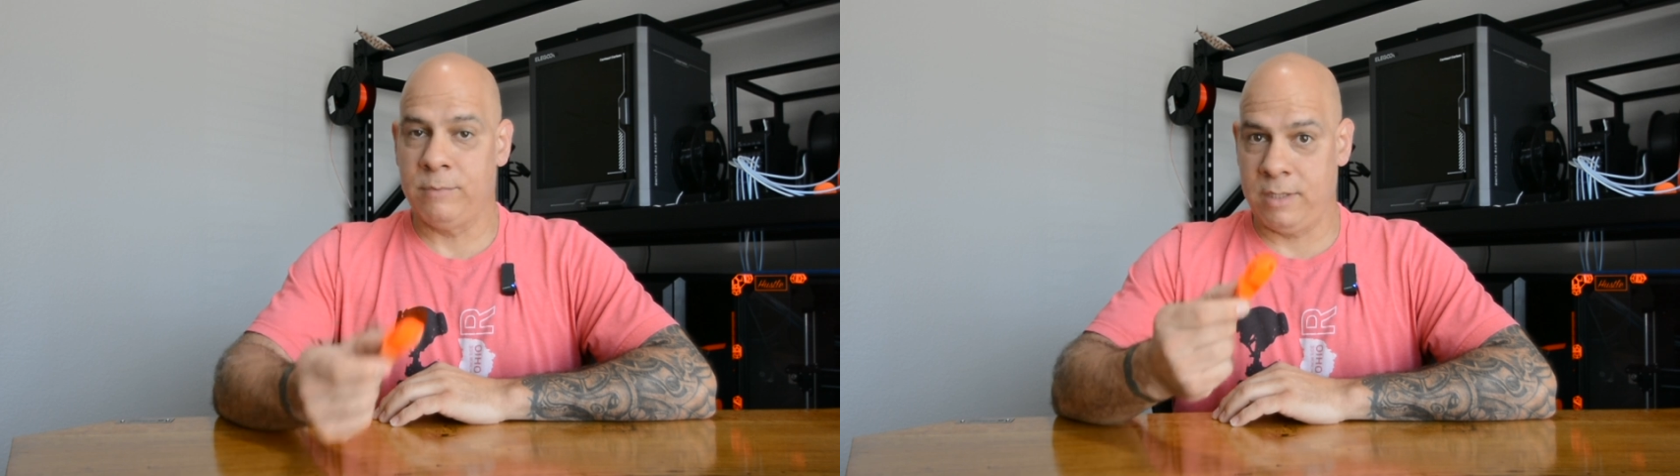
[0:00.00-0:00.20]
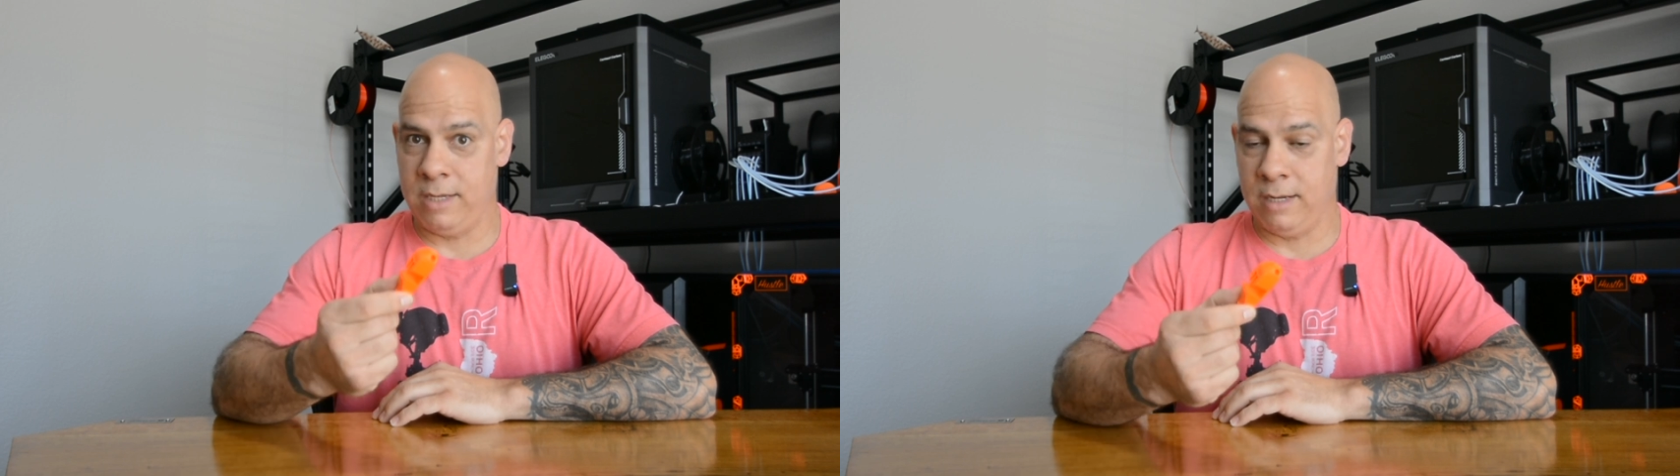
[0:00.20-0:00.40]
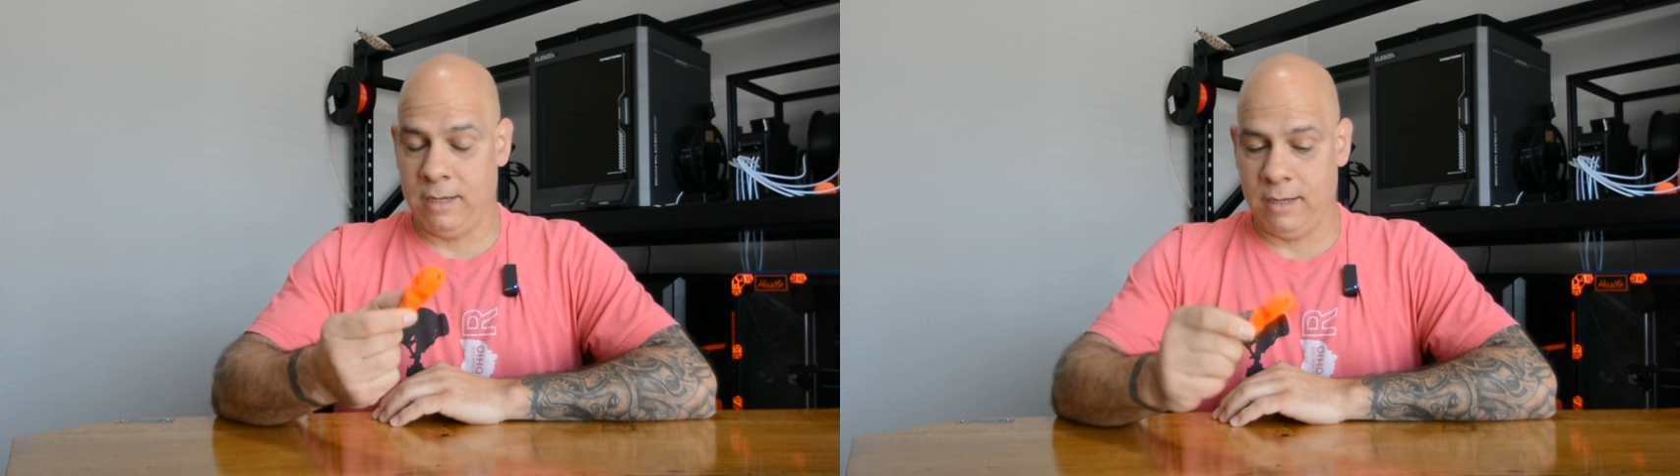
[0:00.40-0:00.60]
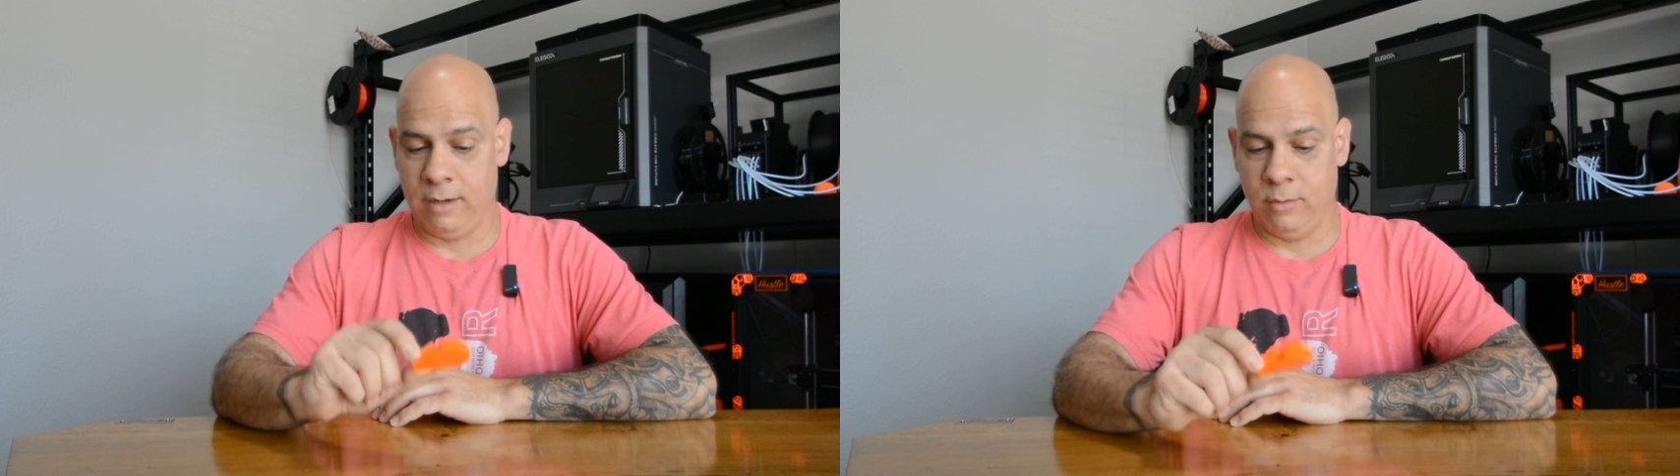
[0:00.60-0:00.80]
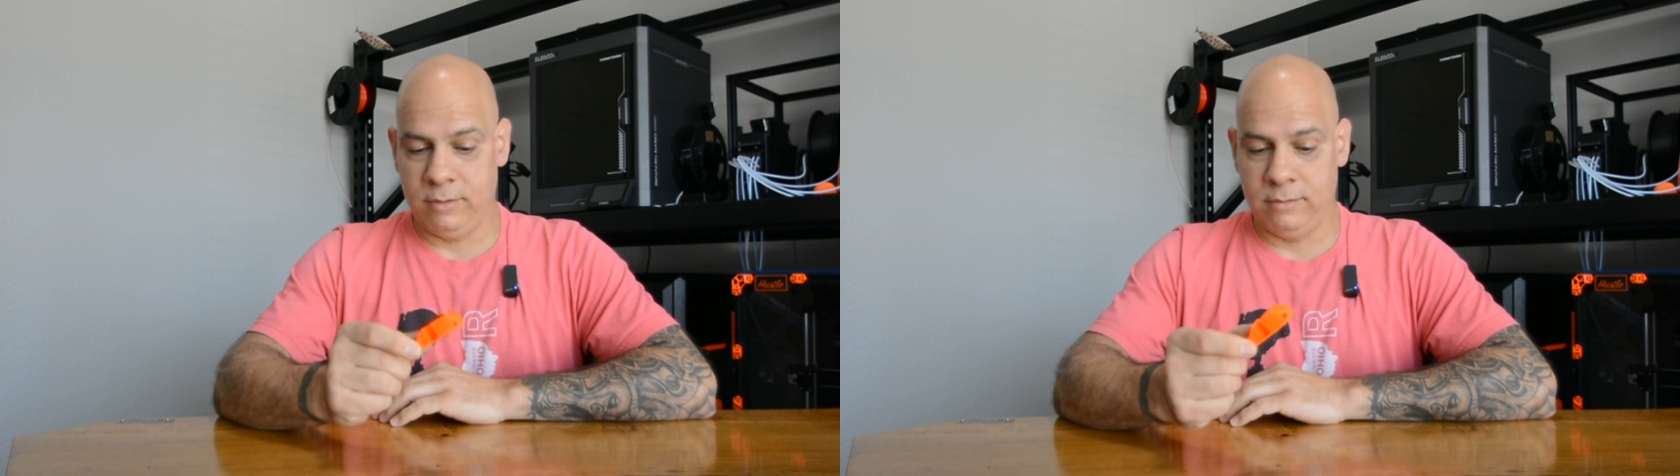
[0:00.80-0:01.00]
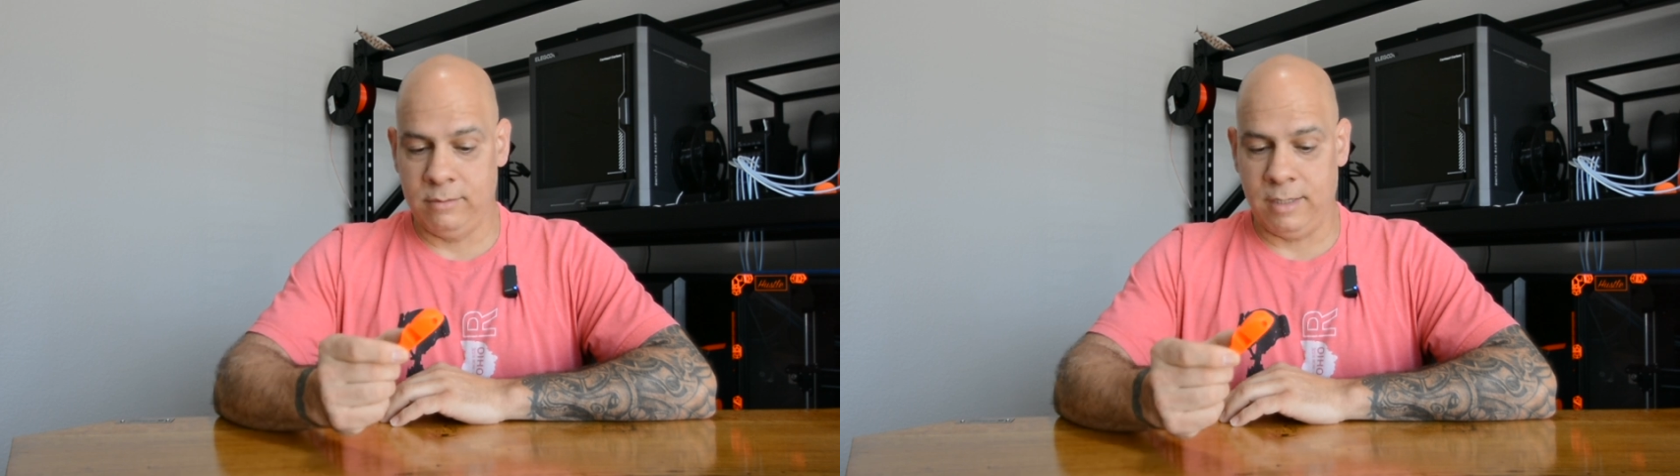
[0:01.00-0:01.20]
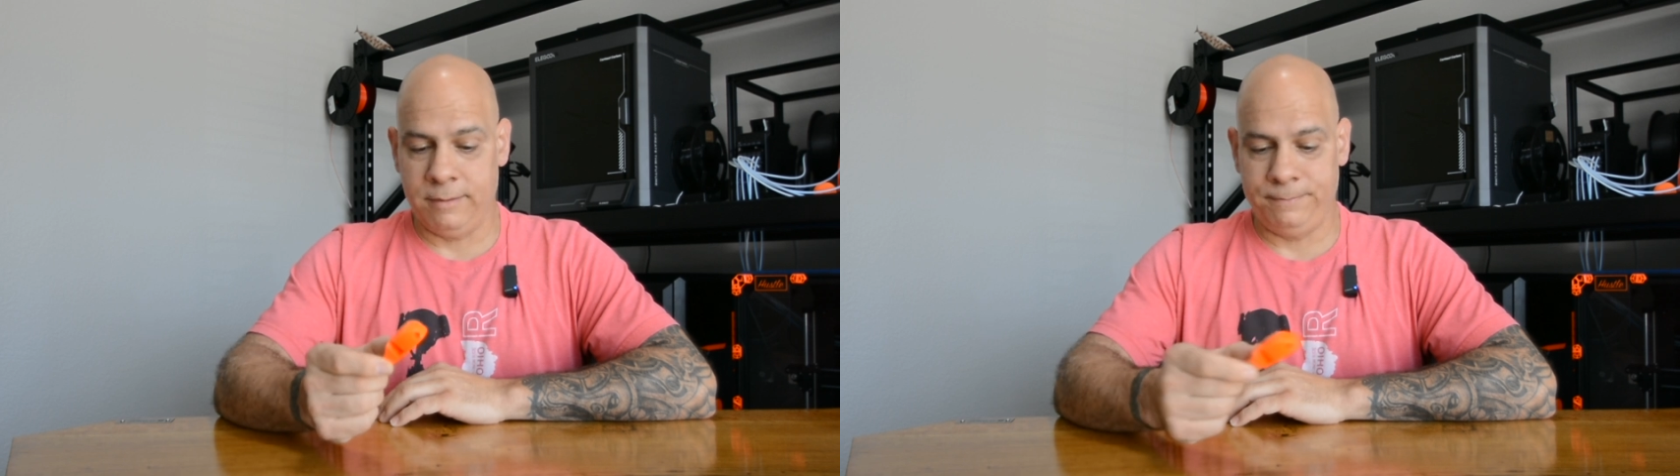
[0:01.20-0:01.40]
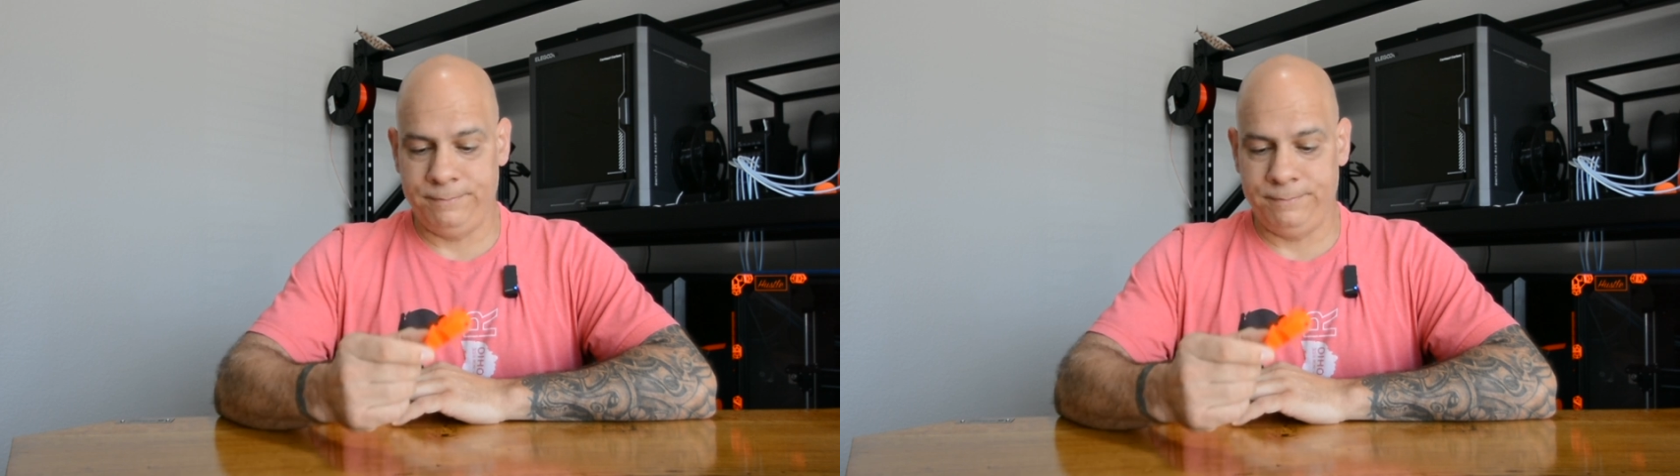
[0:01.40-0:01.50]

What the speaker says: The